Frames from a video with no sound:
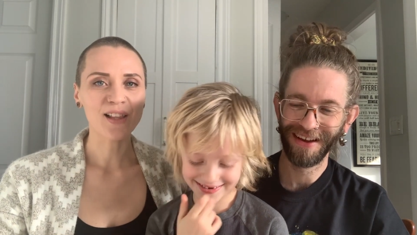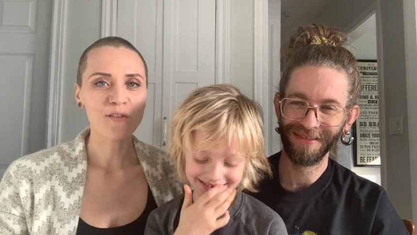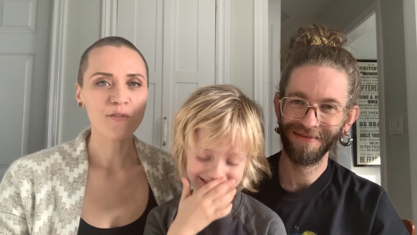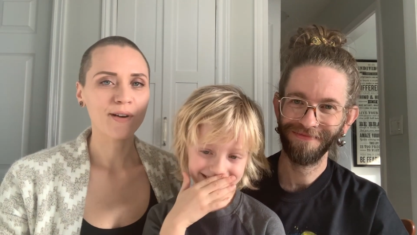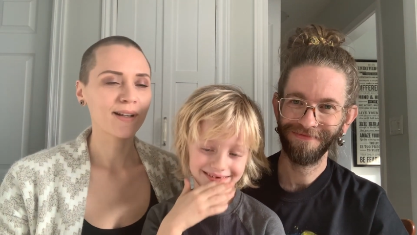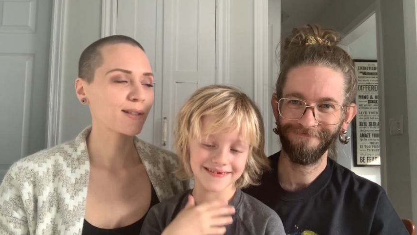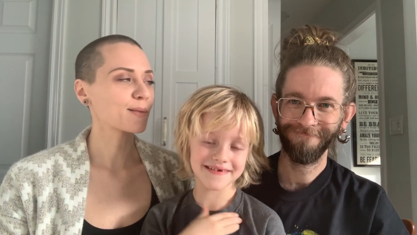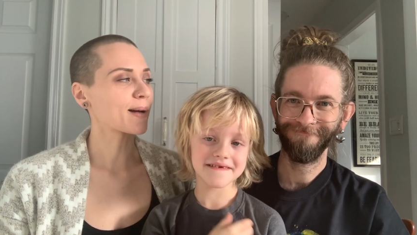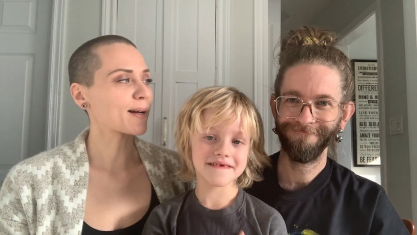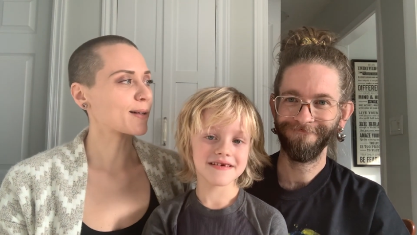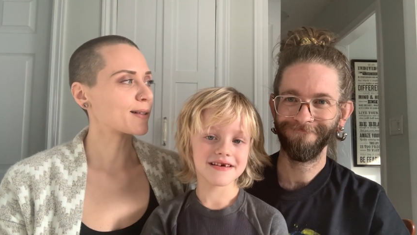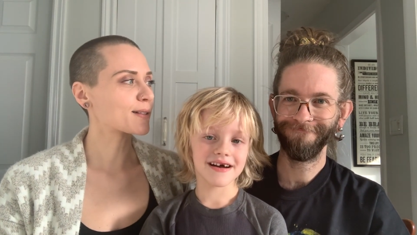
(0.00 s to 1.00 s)
Speaker 1: love wearing
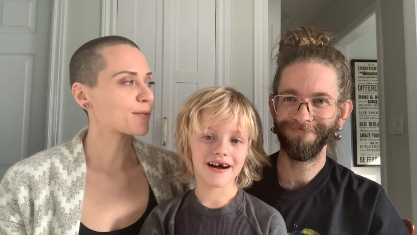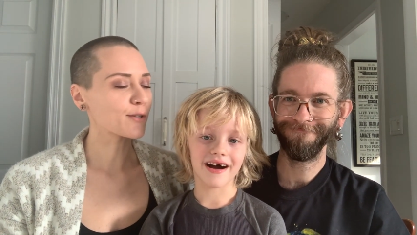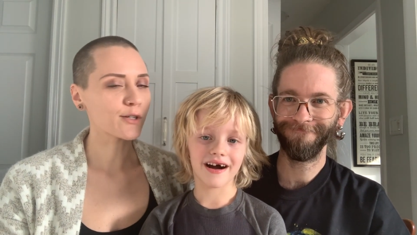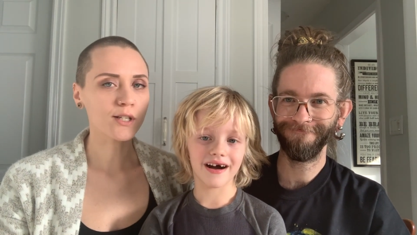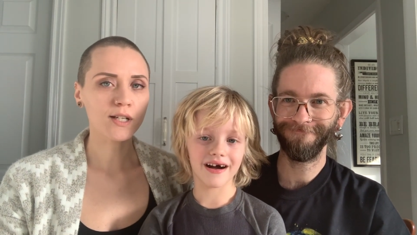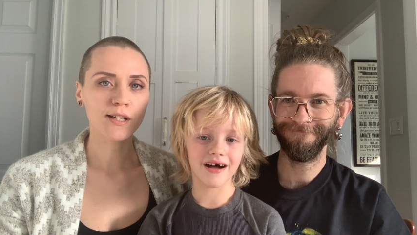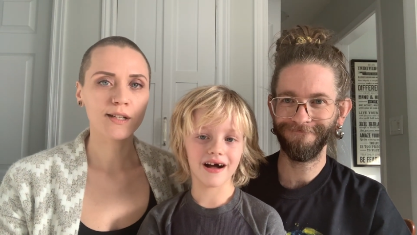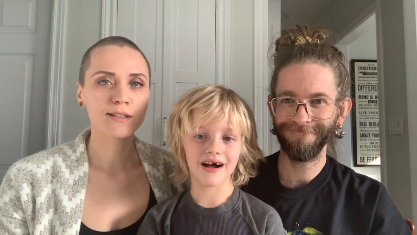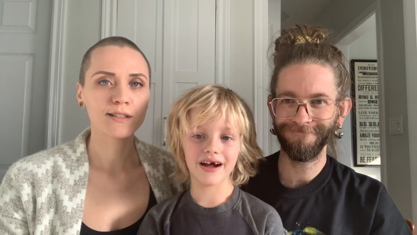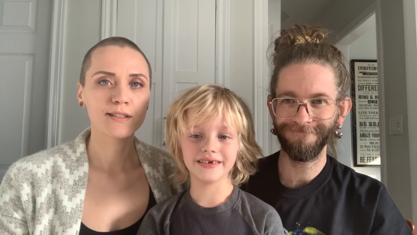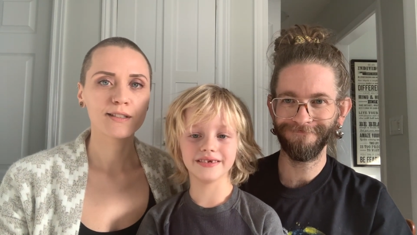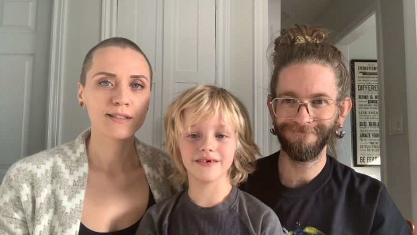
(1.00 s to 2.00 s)
sweaters for sure.
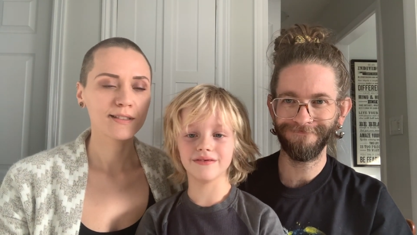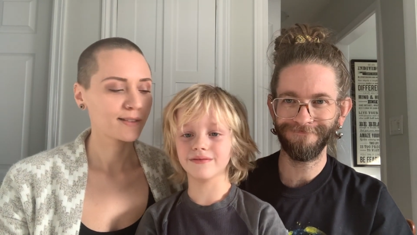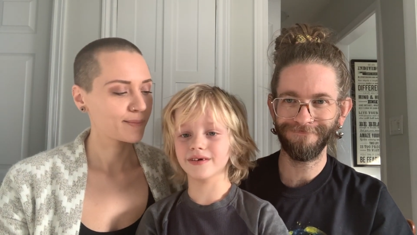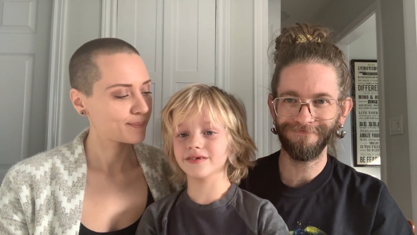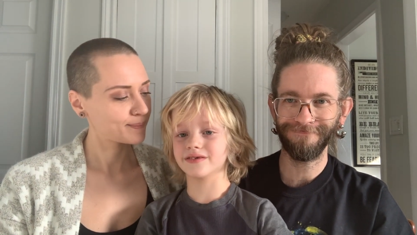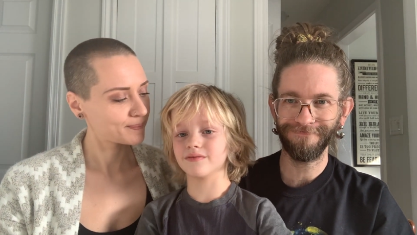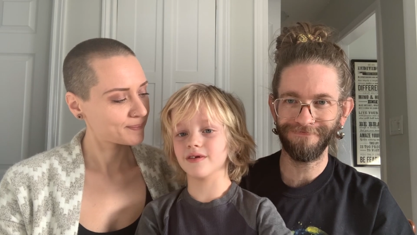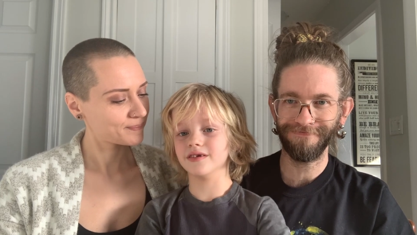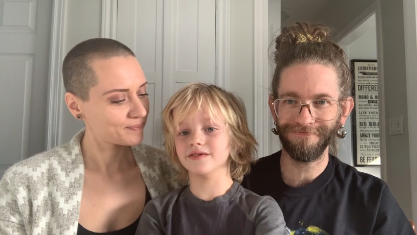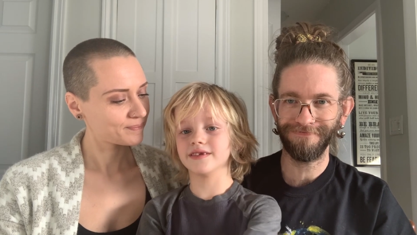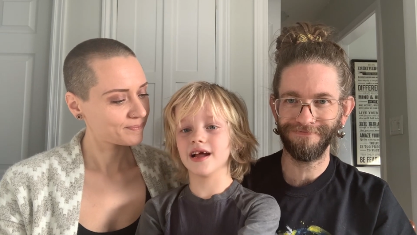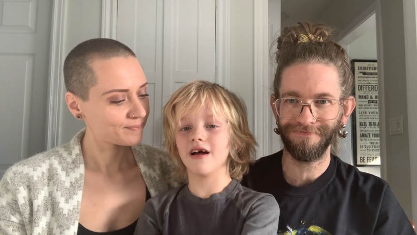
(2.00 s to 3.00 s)
Speaker 2: I don't wear
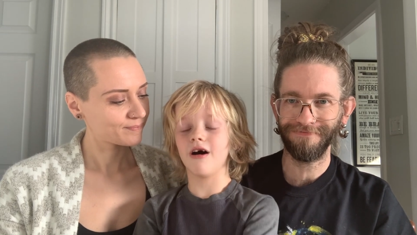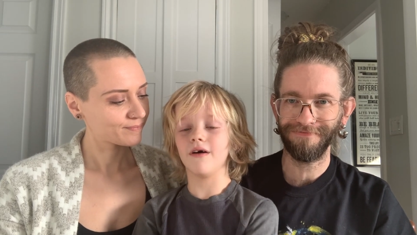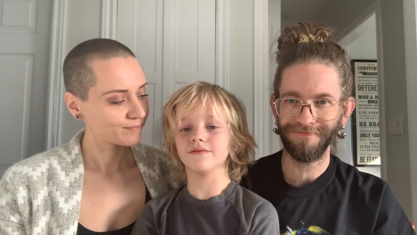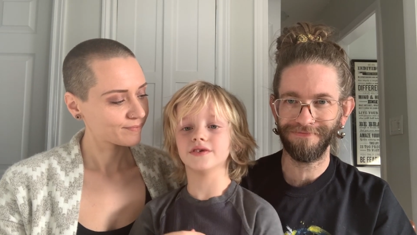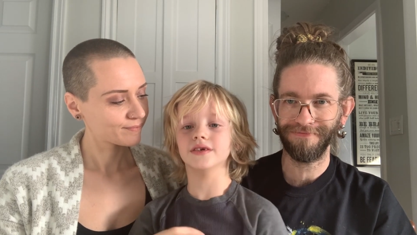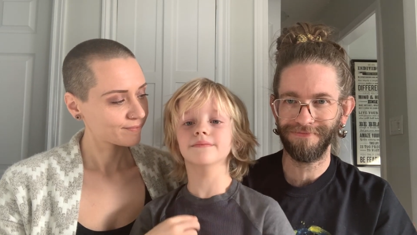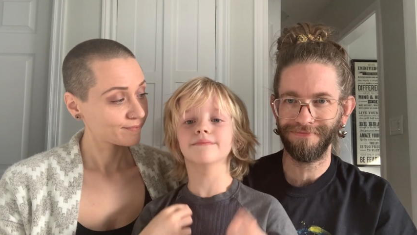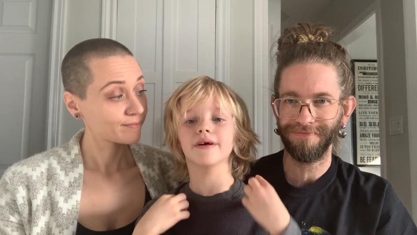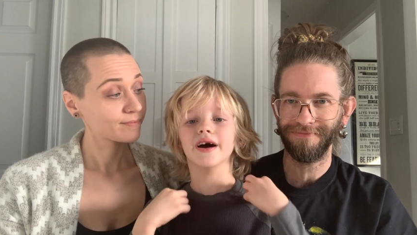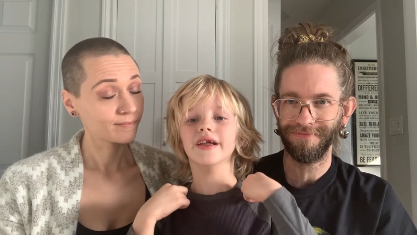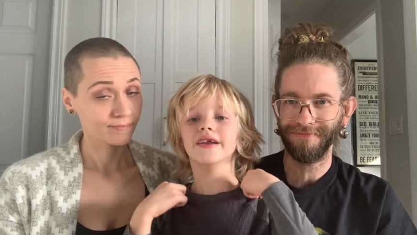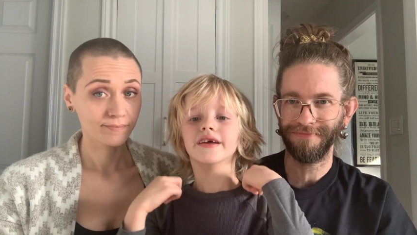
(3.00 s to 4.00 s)
sweaters that often,
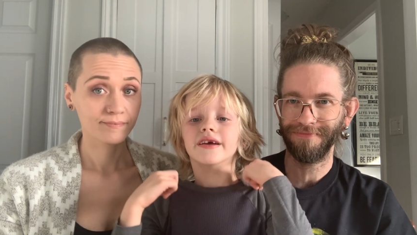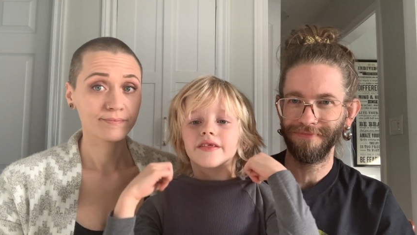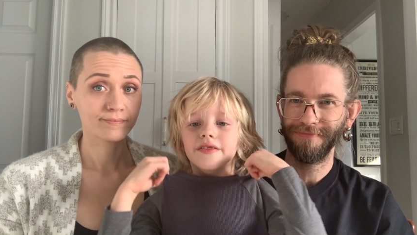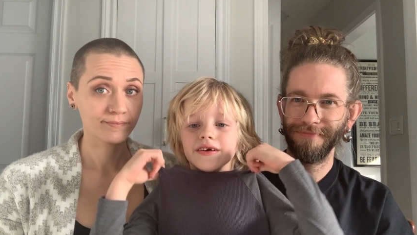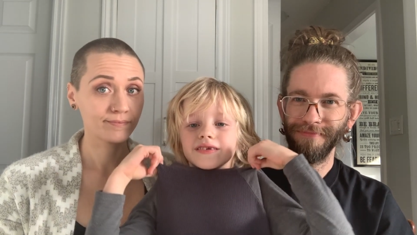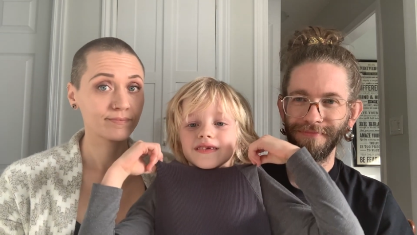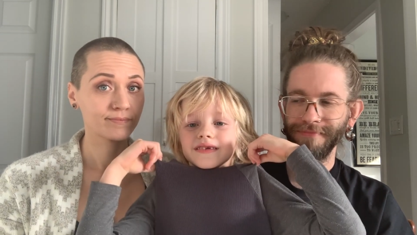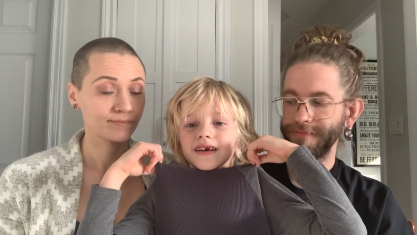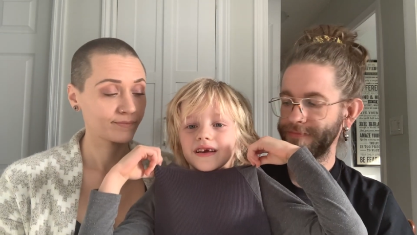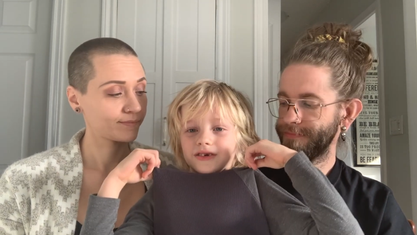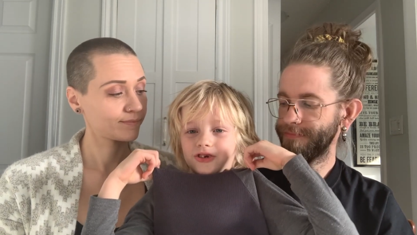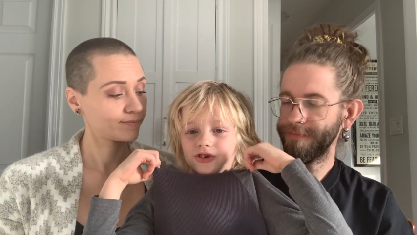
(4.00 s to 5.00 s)
but this is
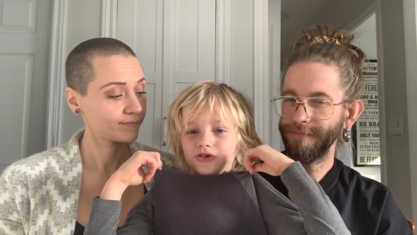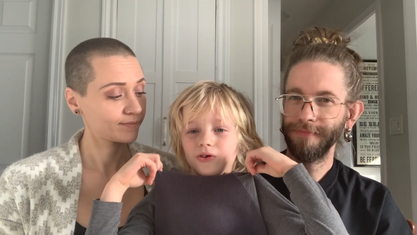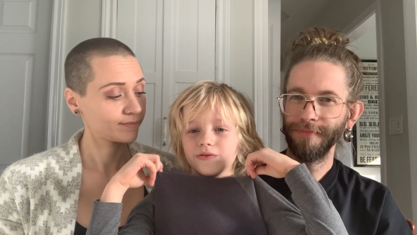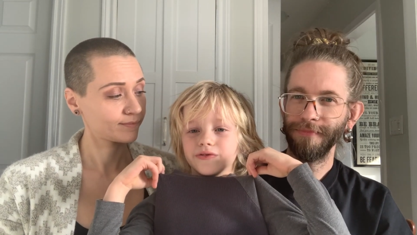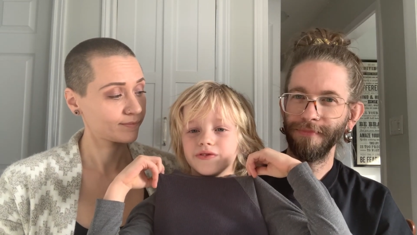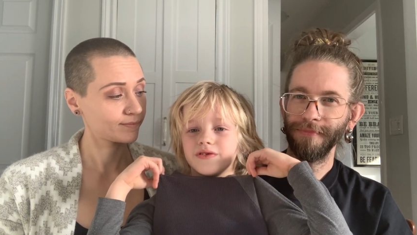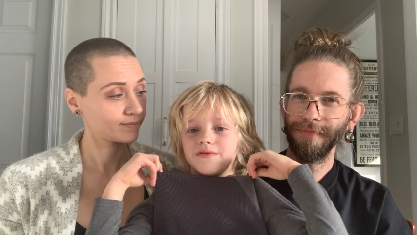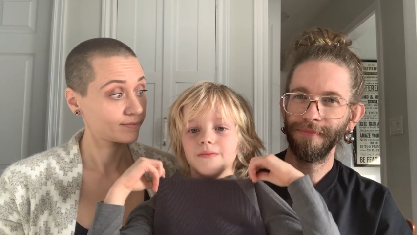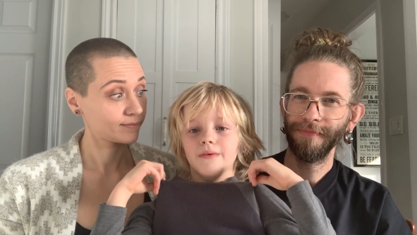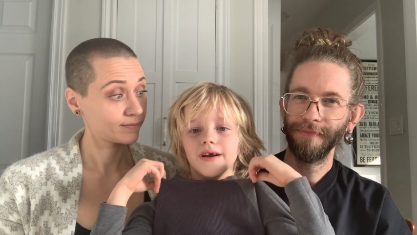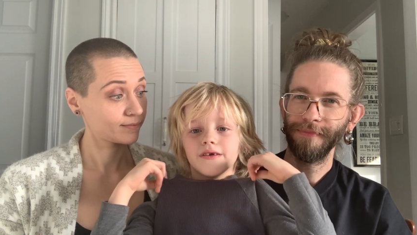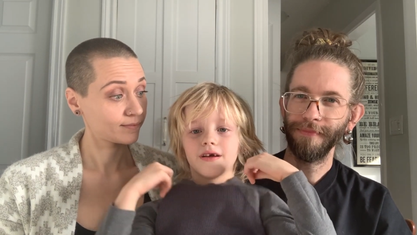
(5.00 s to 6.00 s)
like a shirt
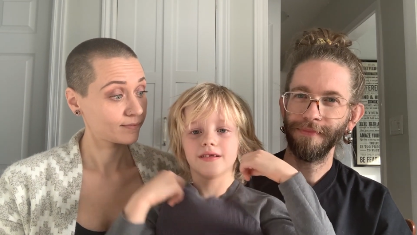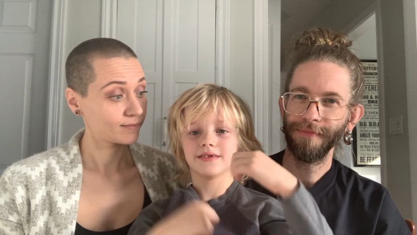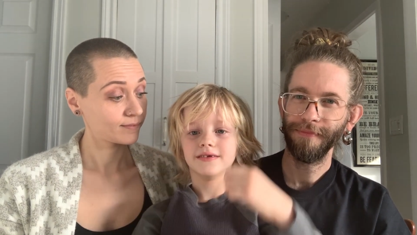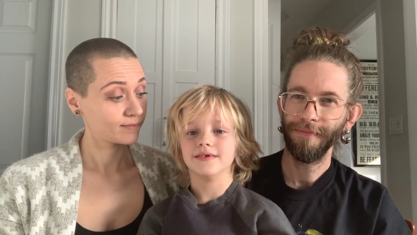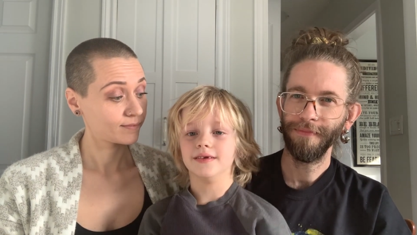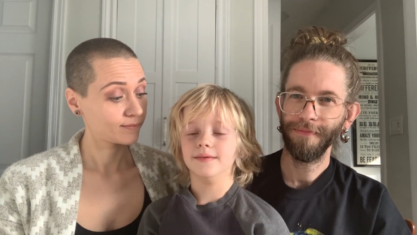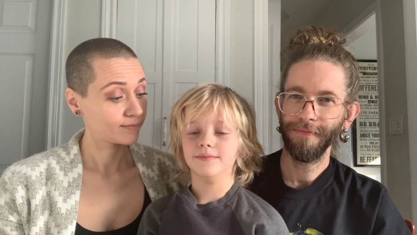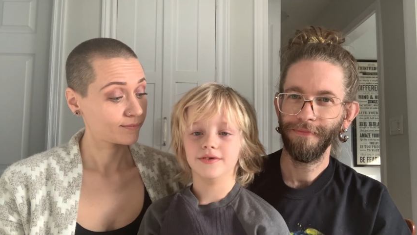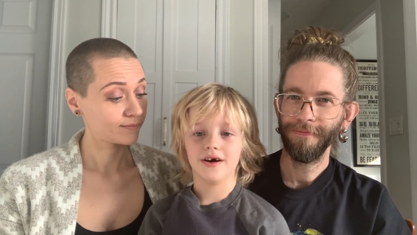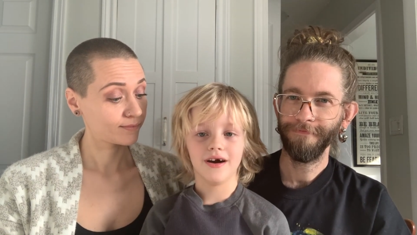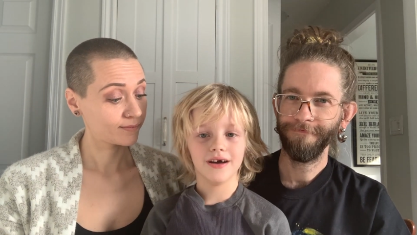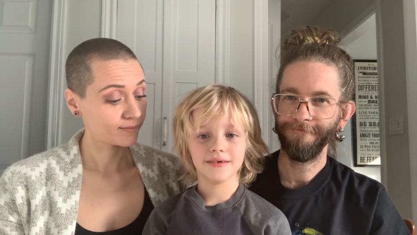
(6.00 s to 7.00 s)
sweater at the
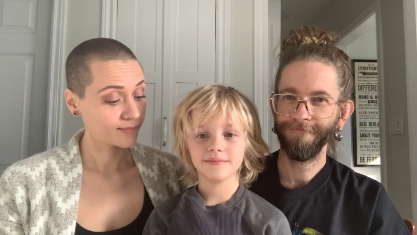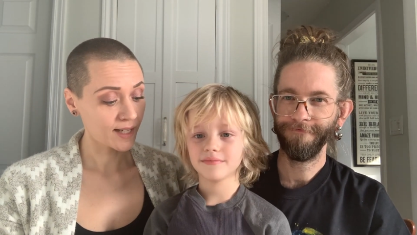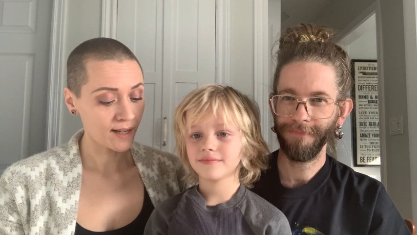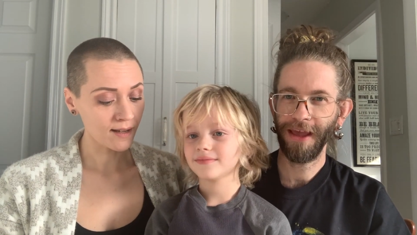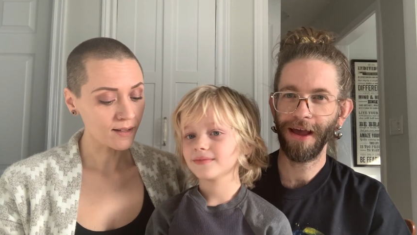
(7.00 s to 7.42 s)
same time. Yeah,